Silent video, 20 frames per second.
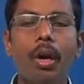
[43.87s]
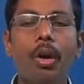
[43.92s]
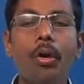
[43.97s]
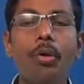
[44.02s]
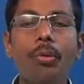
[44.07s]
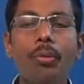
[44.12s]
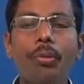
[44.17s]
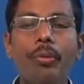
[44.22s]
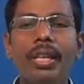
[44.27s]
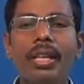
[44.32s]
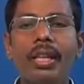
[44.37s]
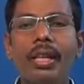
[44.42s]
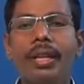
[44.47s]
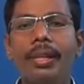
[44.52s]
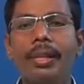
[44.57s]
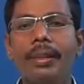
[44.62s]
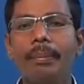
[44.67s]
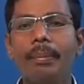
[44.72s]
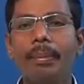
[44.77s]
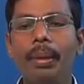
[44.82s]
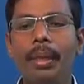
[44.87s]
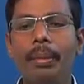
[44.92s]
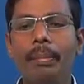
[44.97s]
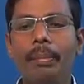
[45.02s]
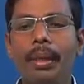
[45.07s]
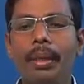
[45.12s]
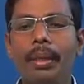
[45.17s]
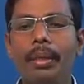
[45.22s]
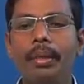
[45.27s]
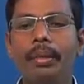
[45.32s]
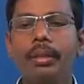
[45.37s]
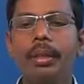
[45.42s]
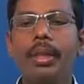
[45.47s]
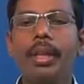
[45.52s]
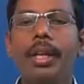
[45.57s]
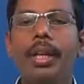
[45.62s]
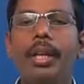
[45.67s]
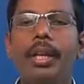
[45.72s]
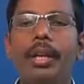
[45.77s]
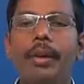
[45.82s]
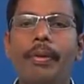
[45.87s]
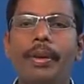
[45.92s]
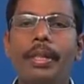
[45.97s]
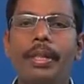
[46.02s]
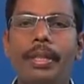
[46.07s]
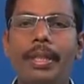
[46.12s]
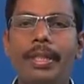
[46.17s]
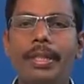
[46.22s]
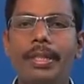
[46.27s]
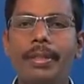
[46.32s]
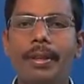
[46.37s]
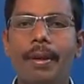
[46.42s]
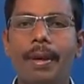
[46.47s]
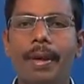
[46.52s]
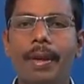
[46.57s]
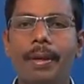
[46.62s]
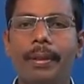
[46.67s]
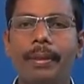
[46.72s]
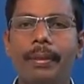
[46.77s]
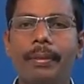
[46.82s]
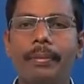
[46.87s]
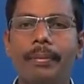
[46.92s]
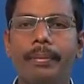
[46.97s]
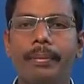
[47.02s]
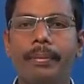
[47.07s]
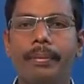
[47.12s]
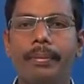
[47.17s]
how we can implement in our design.